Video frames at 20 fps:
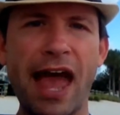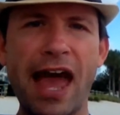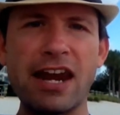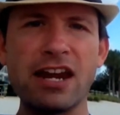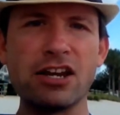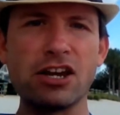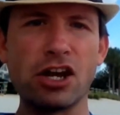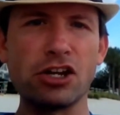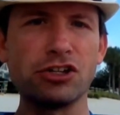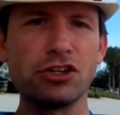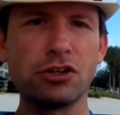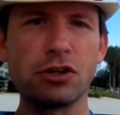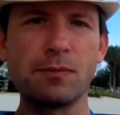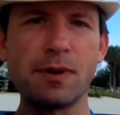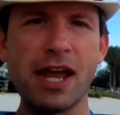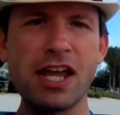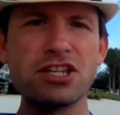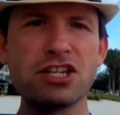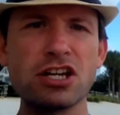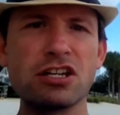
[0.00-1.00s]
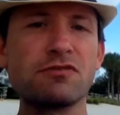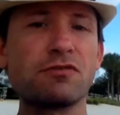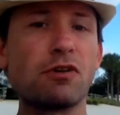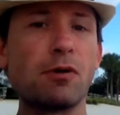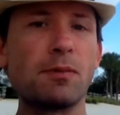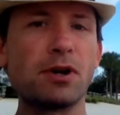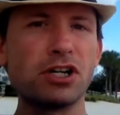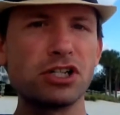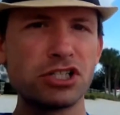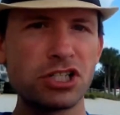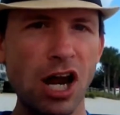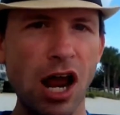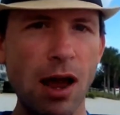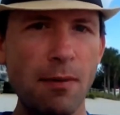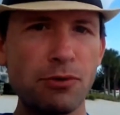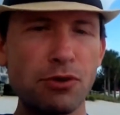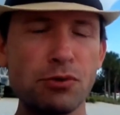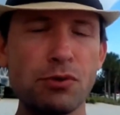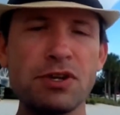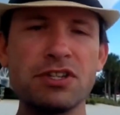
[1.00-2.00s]
added onto our paycheck from our
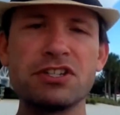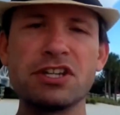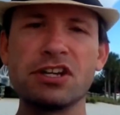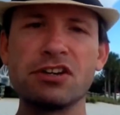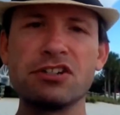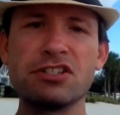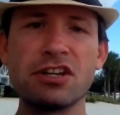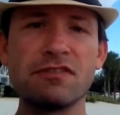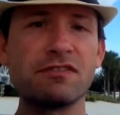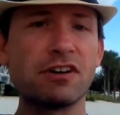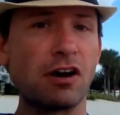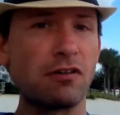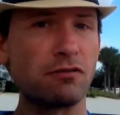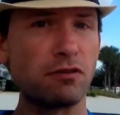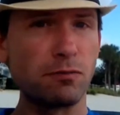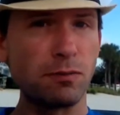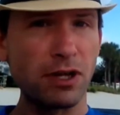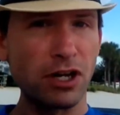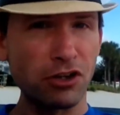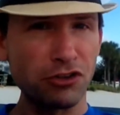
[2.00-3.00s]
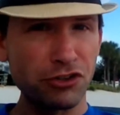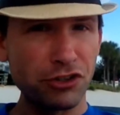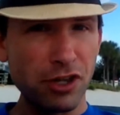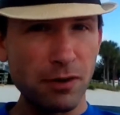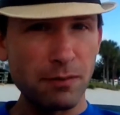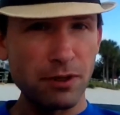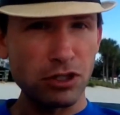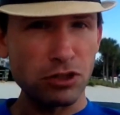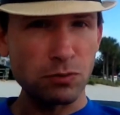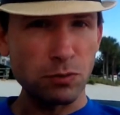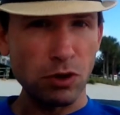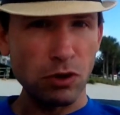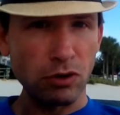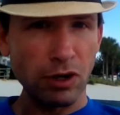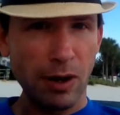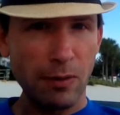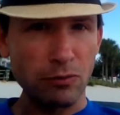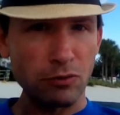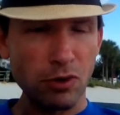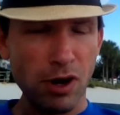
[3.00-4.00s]
job through a series of governmental stimulus
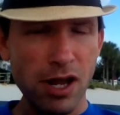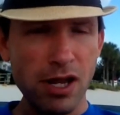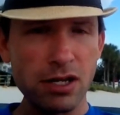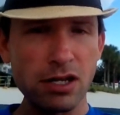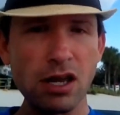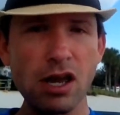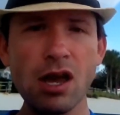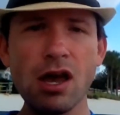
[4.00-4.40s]
programs. Right.